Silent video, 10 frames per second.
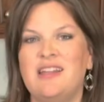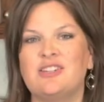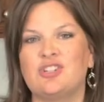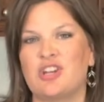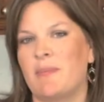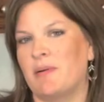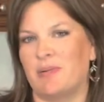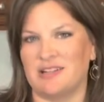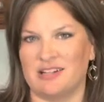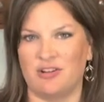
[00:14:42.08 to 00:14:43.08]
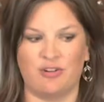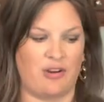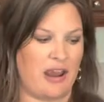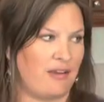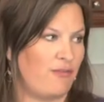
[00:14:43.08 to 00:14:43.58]
to shop at Pleasant Hill
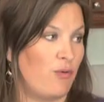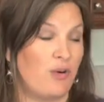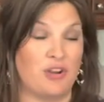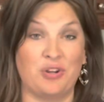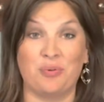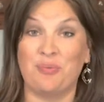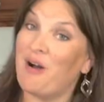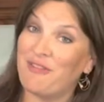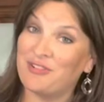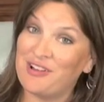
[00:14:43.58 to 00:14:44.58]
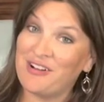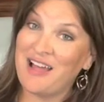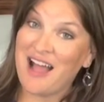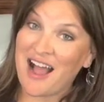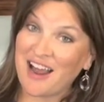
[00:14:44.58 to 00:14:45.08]
Grain for your waffle
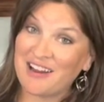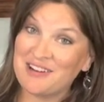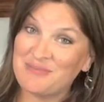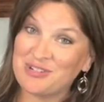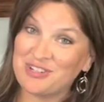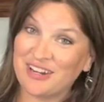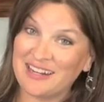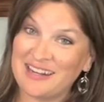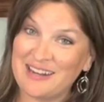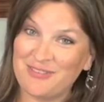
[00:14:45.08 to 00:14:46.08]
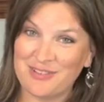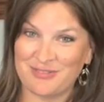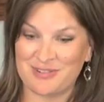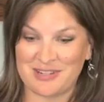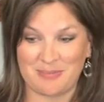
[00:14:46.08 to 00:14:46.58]
iron, which you're going to need for
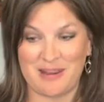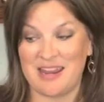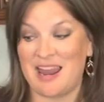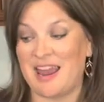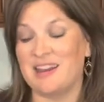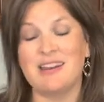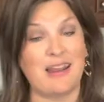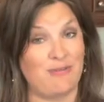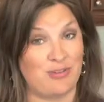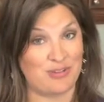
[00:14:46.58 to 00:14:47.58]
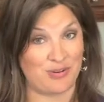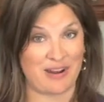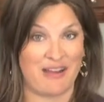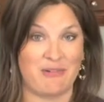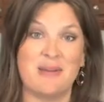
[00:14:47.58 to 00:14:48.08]
this recipe. And if you don't
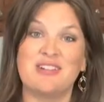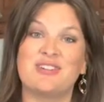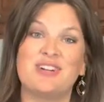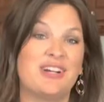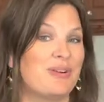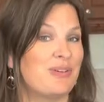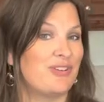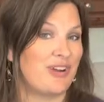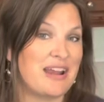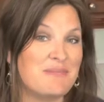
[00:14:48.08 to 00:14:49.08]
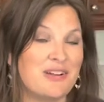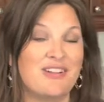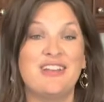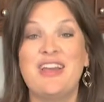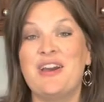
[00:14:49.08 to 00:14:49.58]
have a mixer or a grain
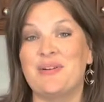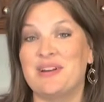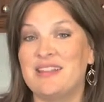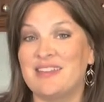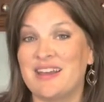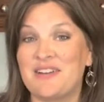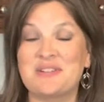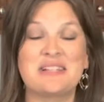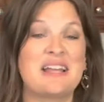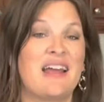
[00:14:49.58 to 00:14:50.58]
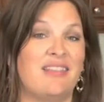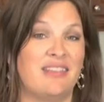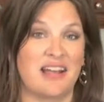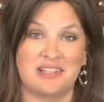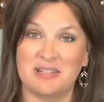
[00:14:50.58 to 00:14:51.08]
mill or anything else,
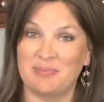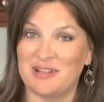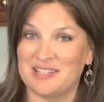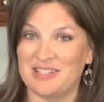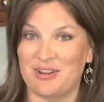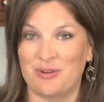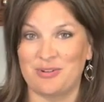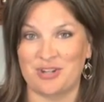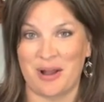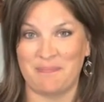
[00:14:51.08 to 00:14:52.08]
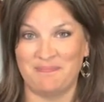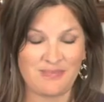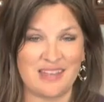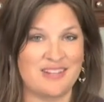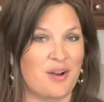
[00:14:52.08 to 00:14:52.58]
that's the place to go to shop.
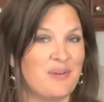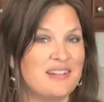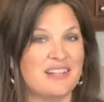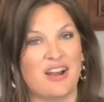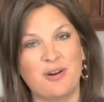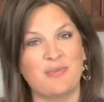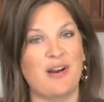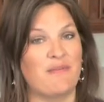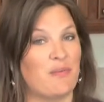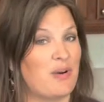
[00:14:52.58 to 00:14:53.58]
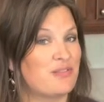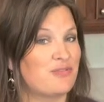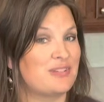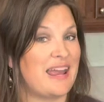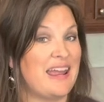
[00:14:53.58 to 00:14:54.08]
As always, I hope you'll have a
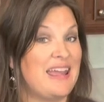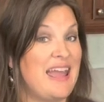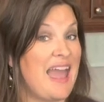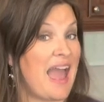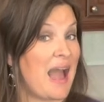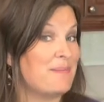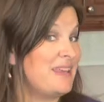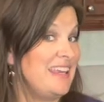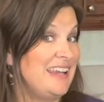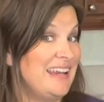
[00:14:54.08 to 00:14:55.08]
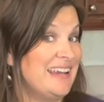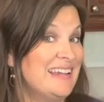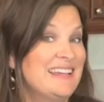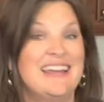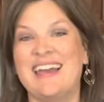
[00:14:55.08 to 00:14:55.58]
wonderful day. Happy
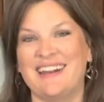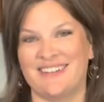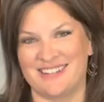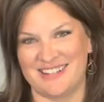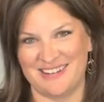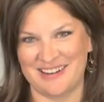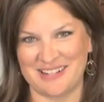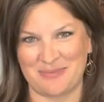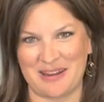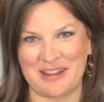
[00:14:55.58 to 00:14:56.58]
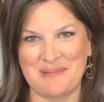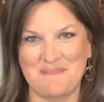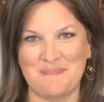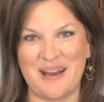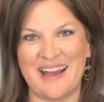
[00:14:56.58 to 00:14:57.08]
eating, and I'll see you next week.
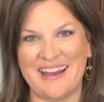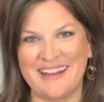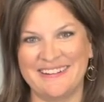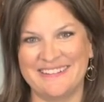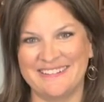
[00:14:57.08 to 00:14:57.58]
Bye.